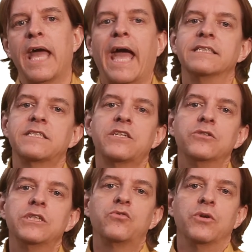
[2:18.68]
At 0
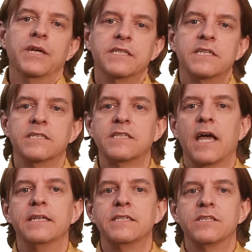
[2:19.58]
degrees,
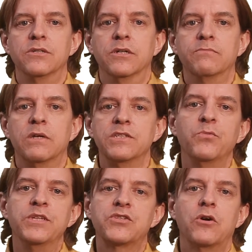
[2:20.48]
sine is 0, so
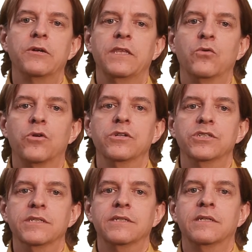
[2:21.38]
we start at the
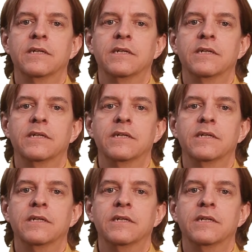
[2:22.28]
origin.